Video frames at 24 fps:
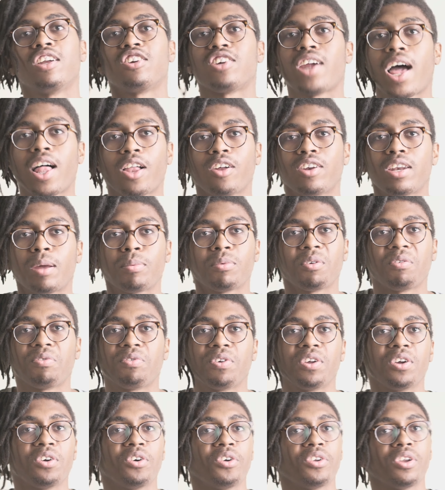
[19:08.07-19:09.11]
shallow depth of
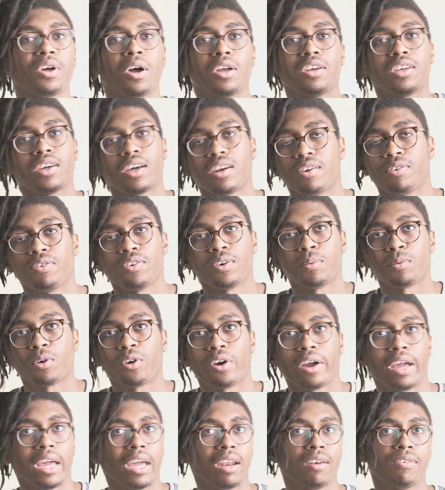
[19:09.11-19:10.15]
field, ton of film
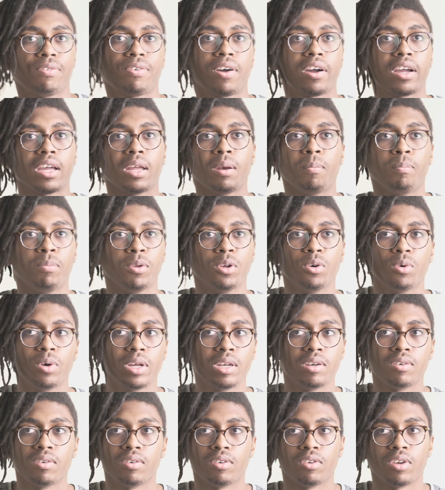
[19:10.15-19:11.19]
grain, fucking blue
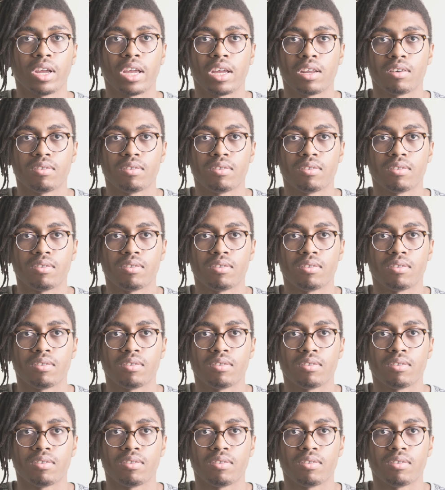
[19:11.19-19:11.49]
and